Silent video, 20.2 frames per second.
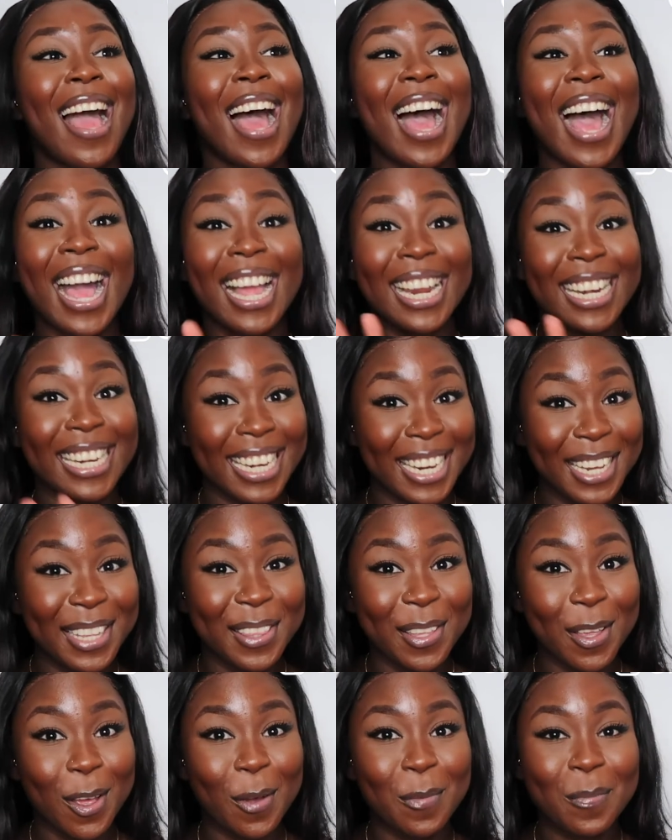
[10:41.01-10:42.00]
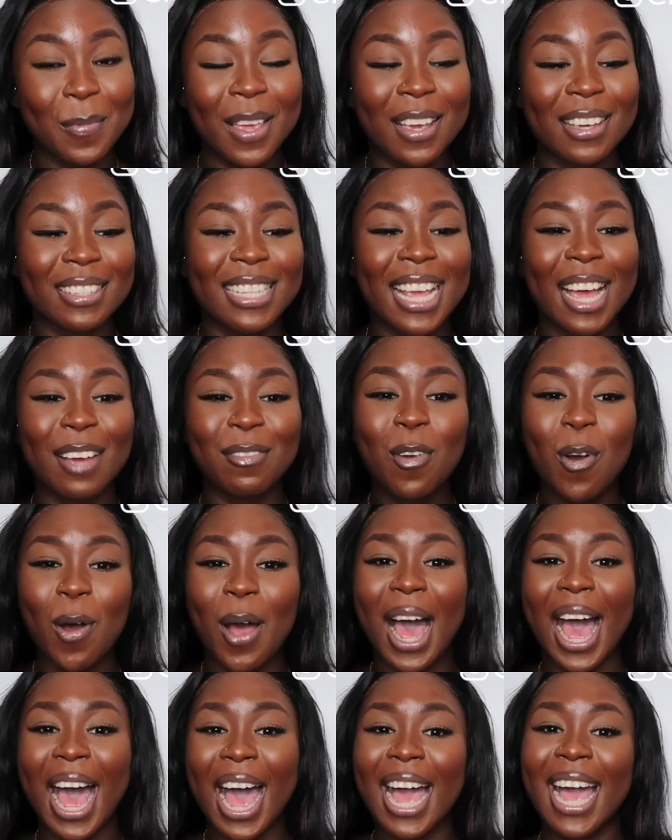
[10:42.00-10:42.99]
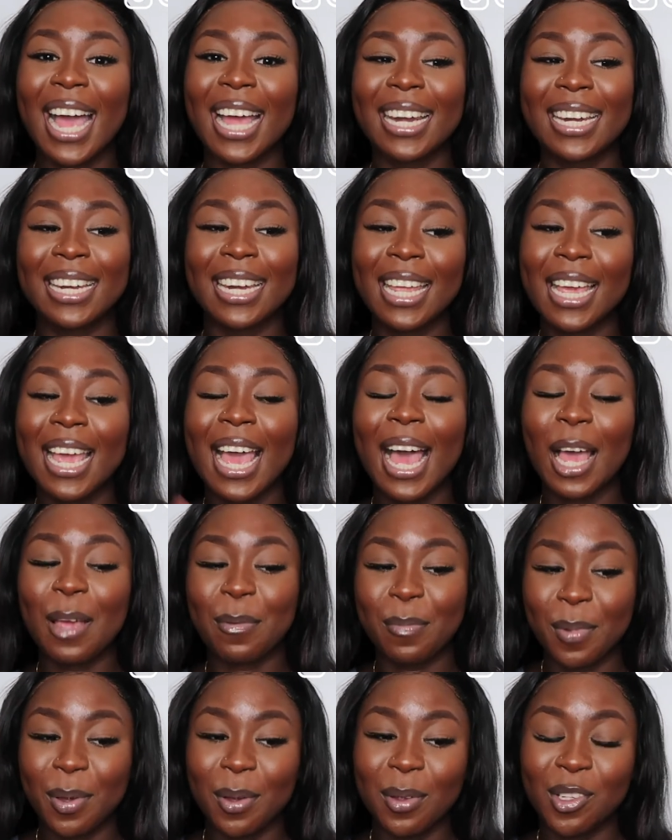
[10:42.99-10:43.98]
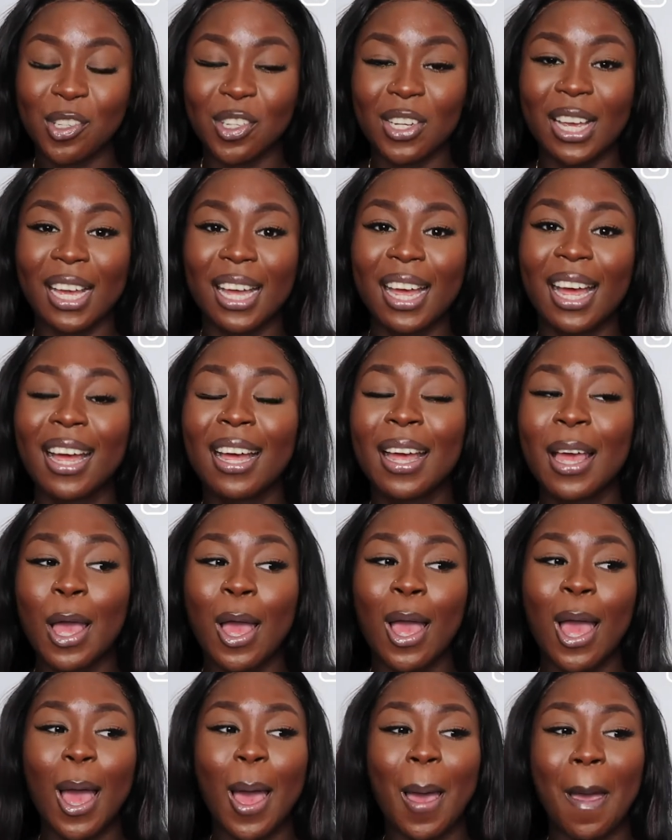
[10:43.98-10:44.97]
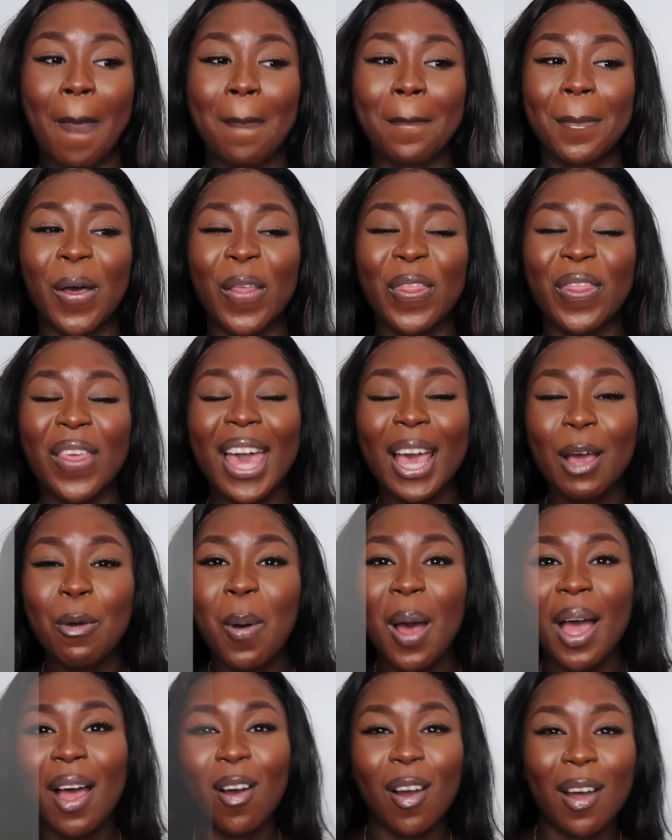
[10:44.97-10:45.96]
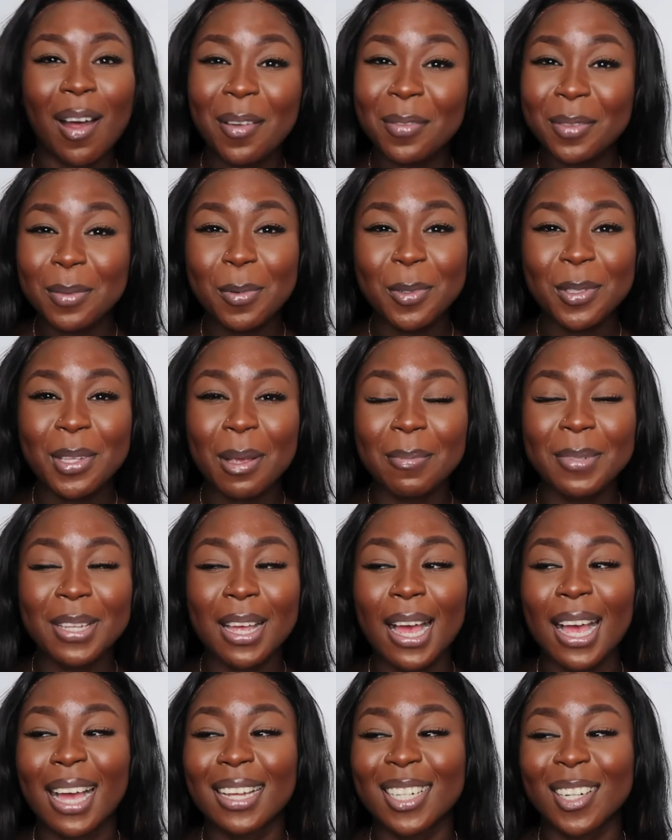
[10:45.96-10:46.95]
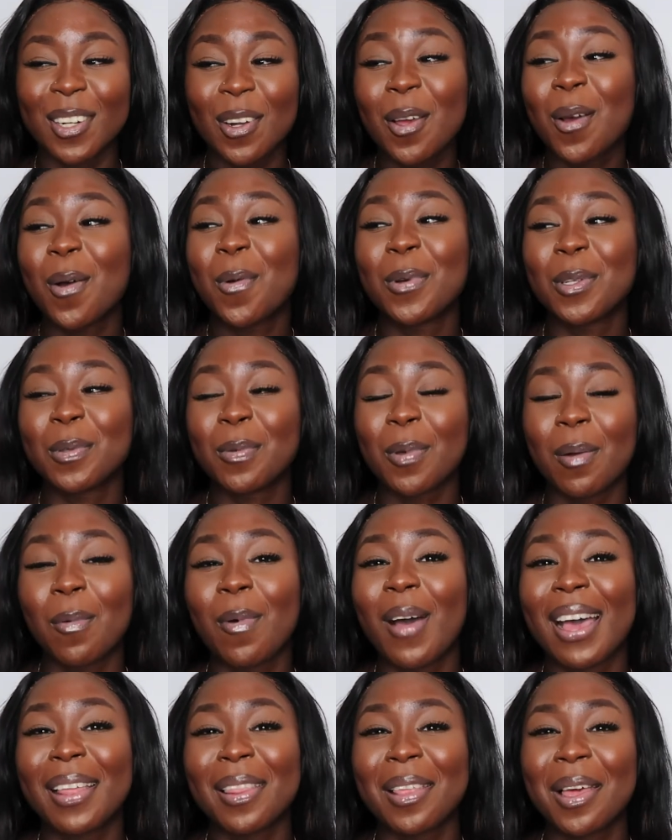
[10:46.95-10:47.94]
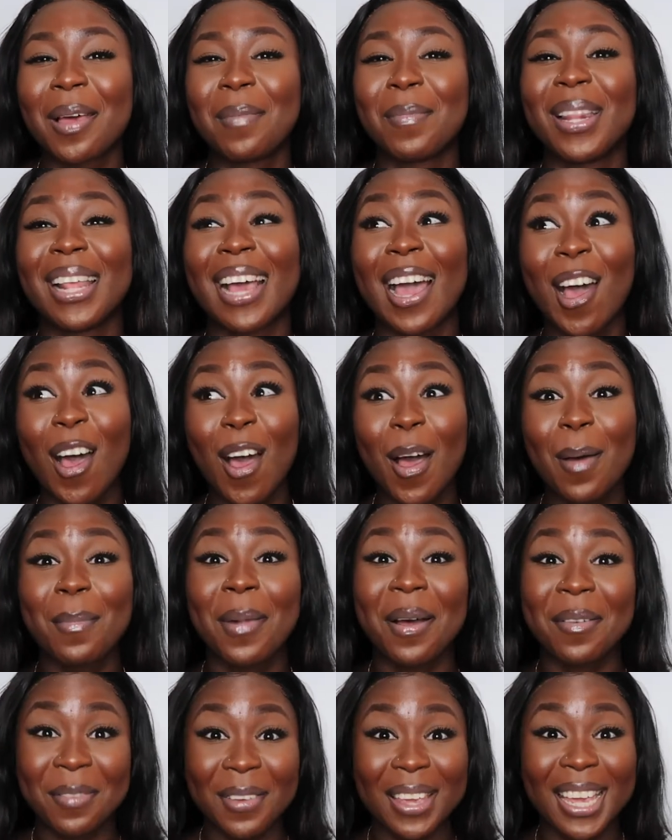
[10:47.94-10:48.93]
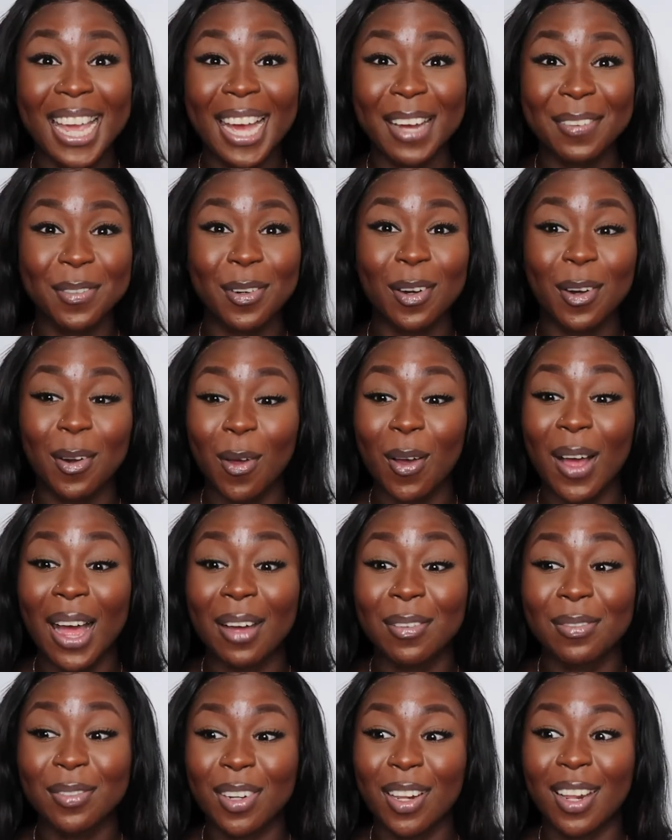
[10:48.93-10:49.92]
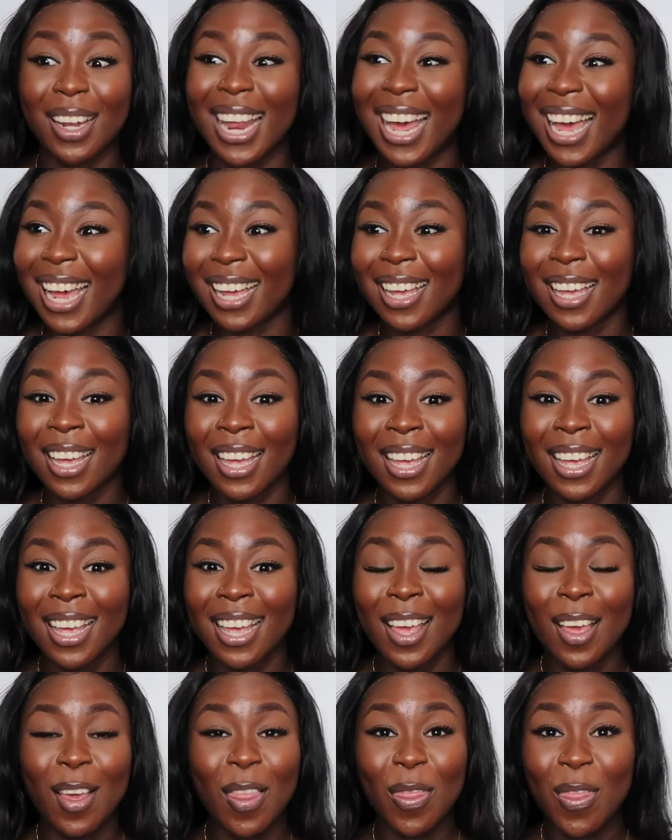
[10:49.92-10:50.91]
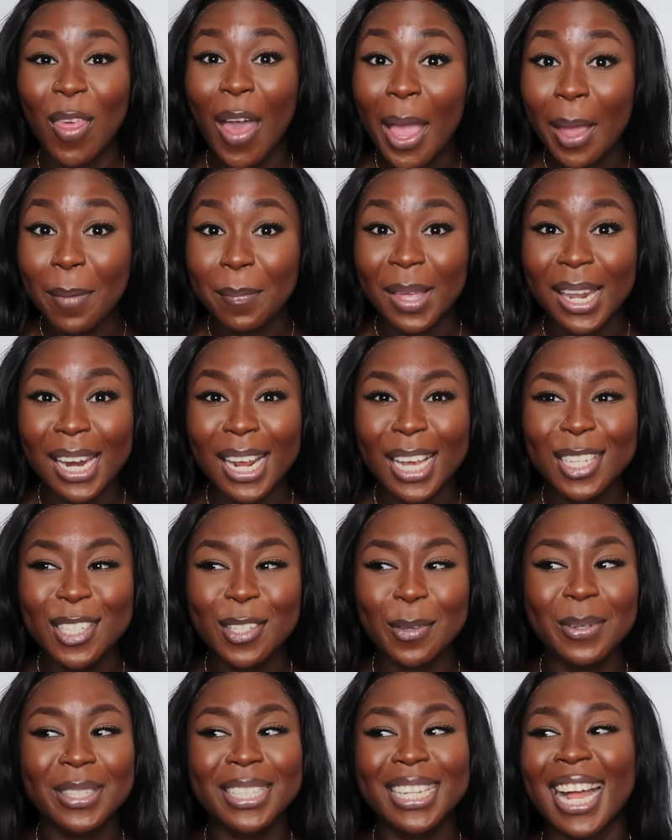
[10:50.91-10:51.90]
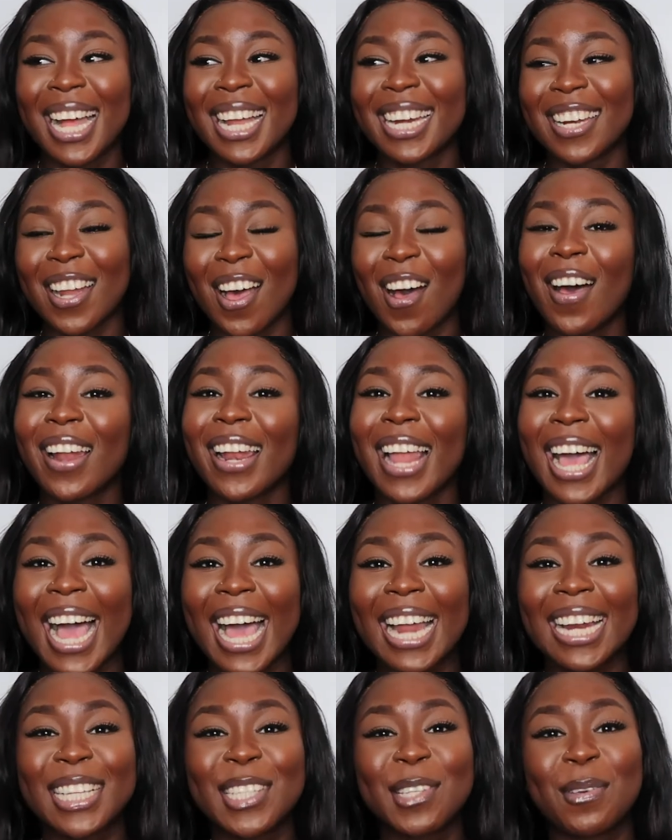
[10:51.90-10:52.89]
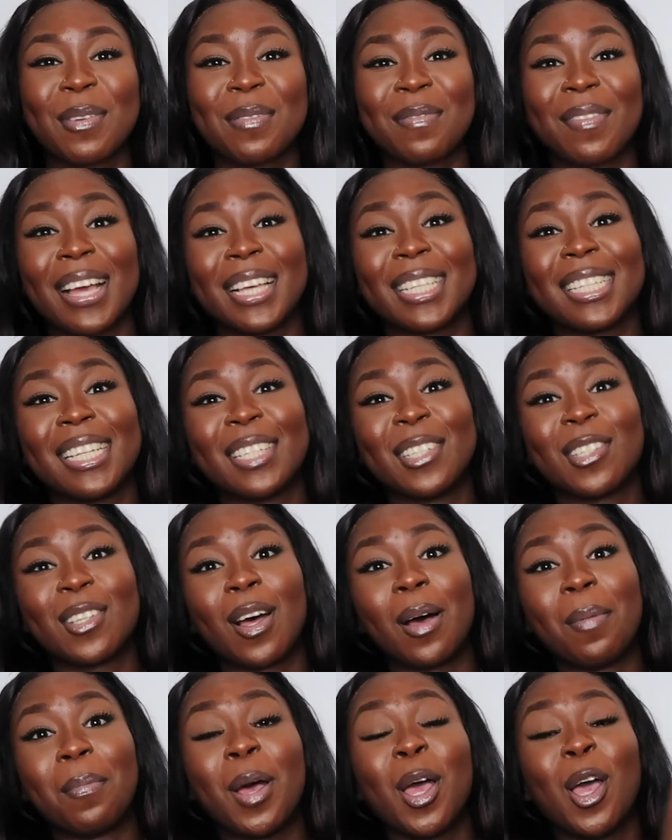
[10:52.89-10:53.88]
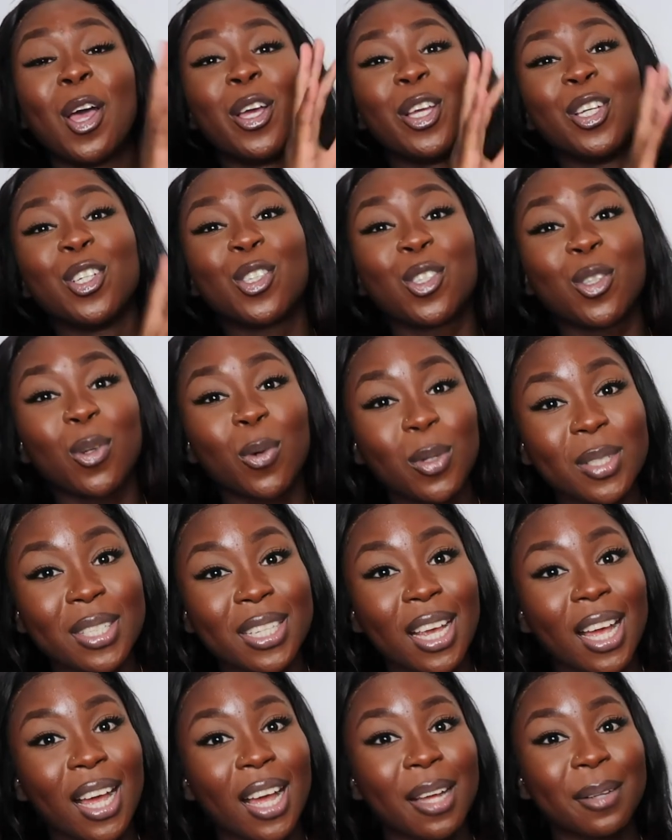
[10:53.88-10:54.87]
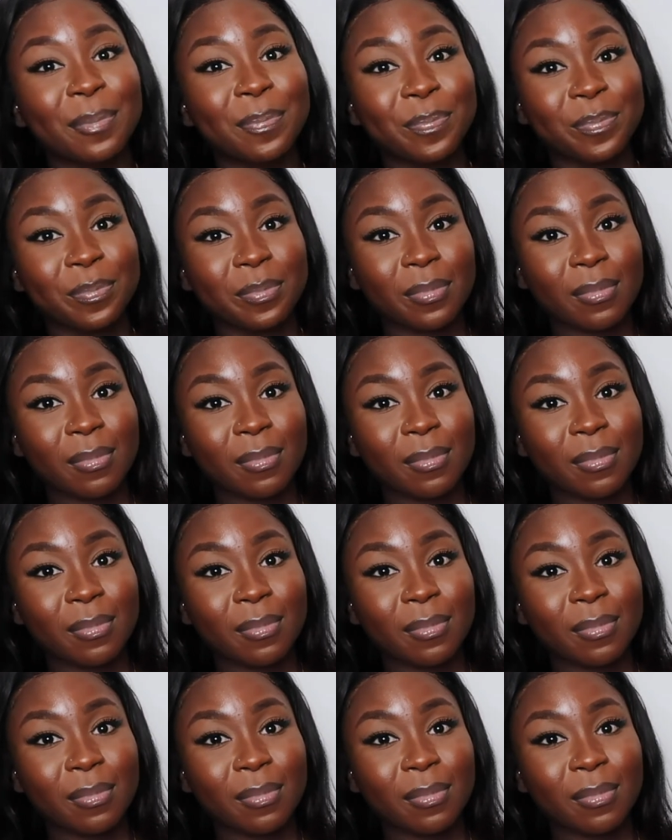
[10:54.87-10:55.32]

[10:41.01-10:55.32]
I need them because I've got knee-high boots, yeah, but they're quite uncomfortable sometimes. I don't always want to wear them and they hurt my feet after like 30 minutes. So it's like, no, like, I need to invest in some shorter,